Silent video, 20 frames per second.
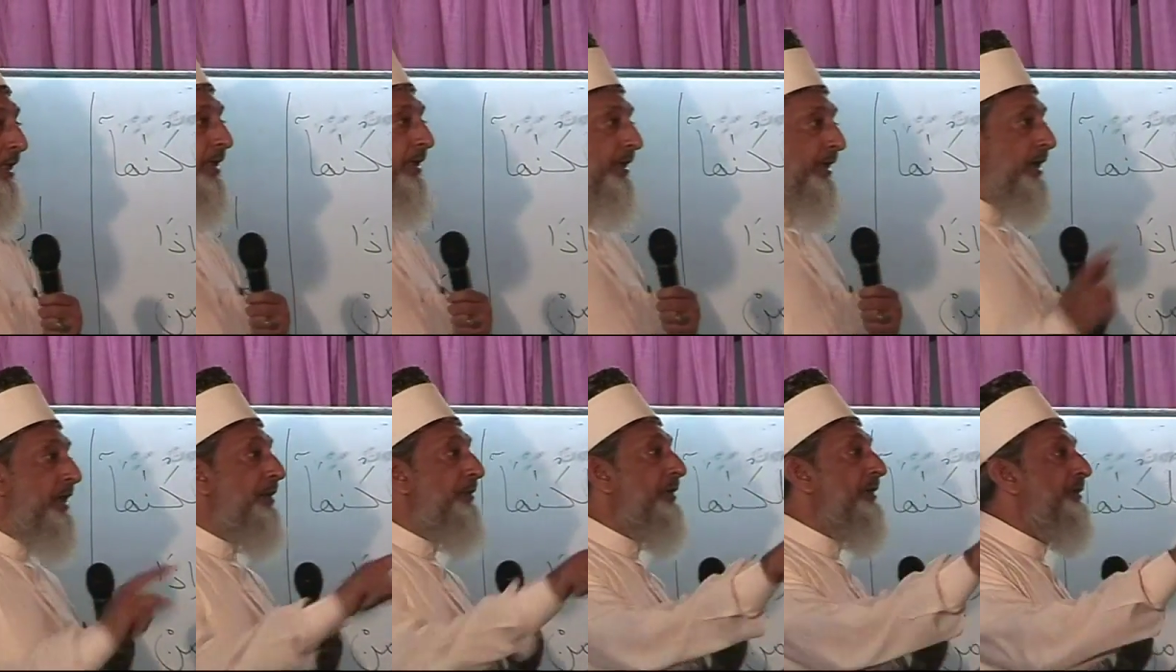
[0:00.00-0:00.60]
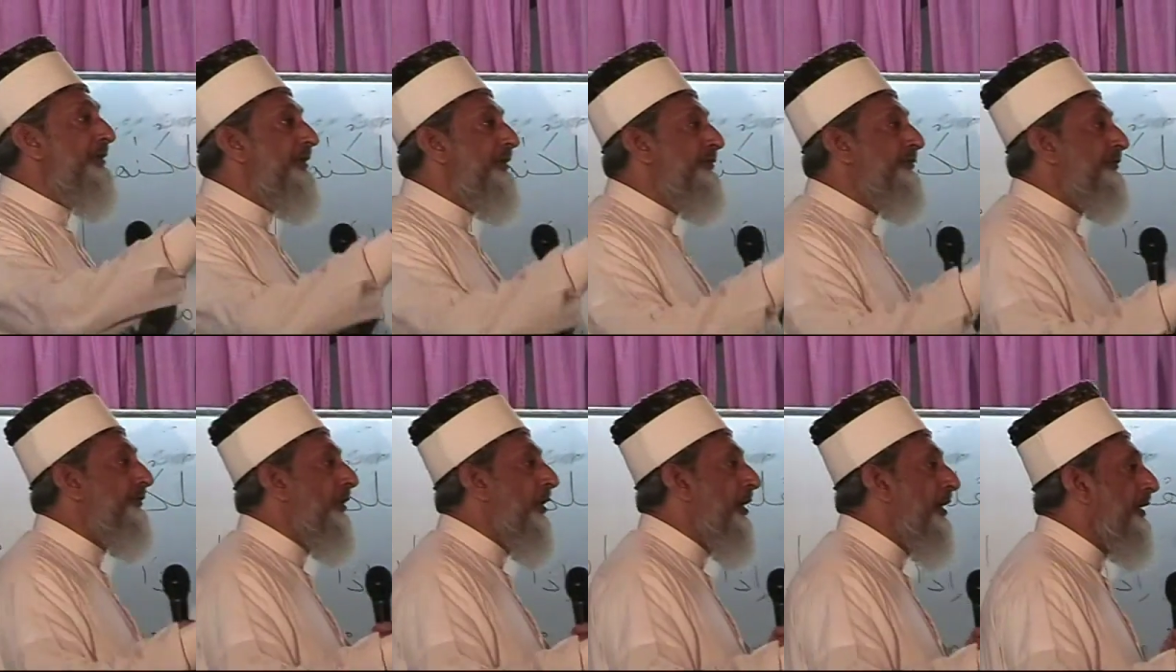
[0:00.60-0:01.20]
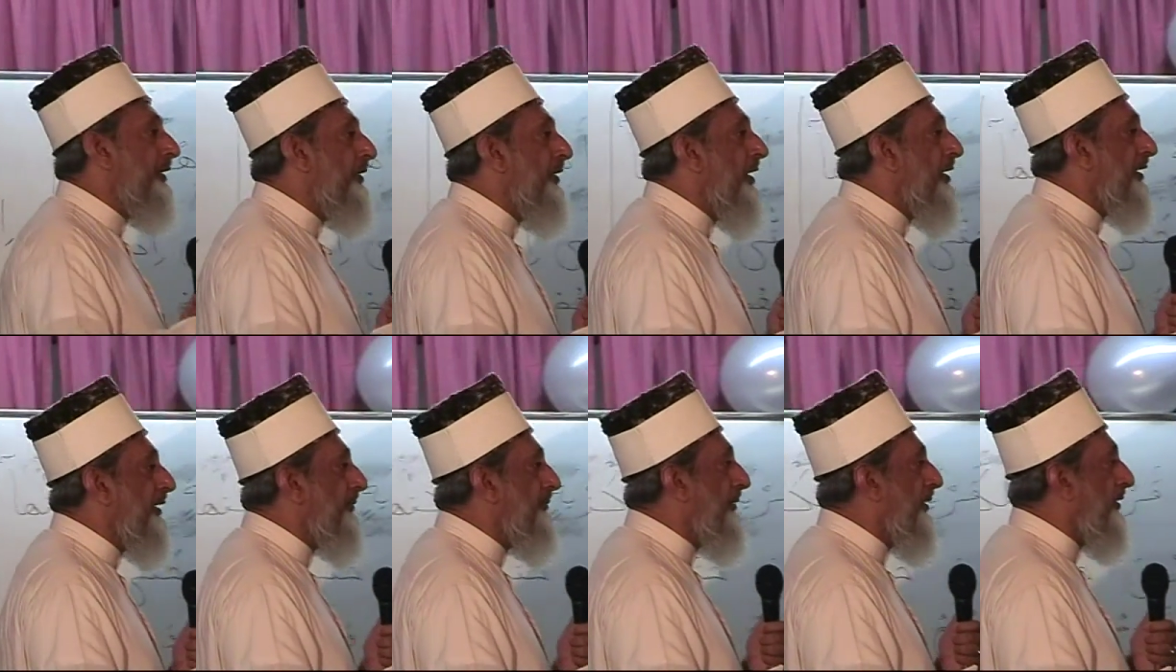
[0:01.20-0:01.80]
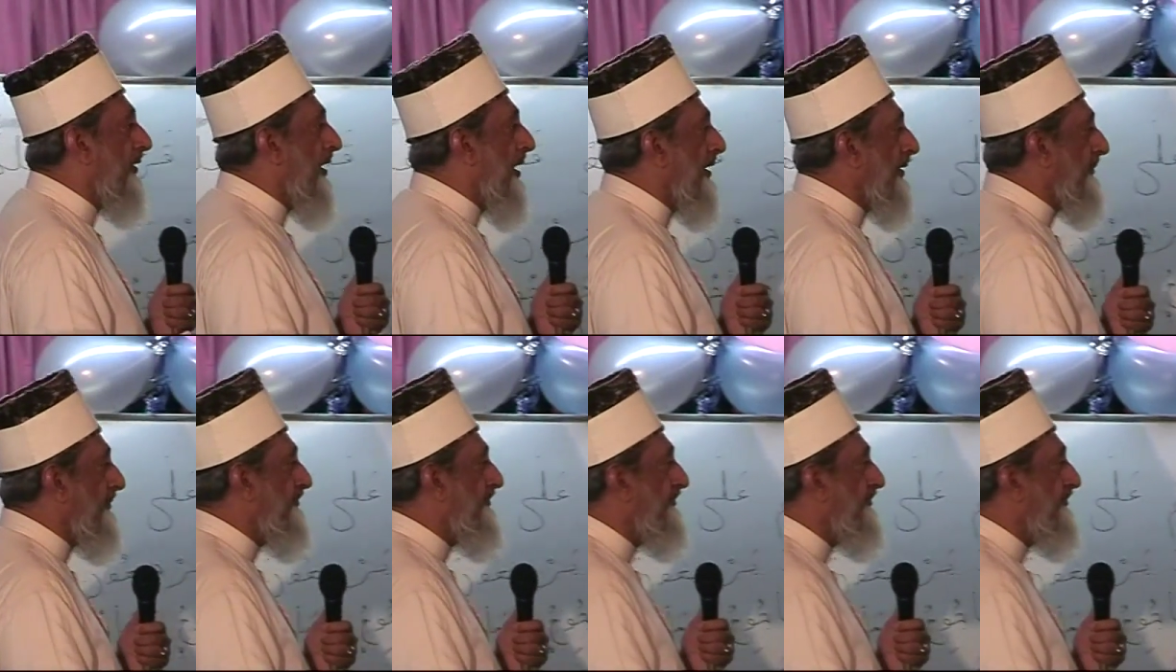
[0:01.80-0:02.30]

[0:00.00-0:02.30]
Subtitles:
He will destroy Gog and Magog.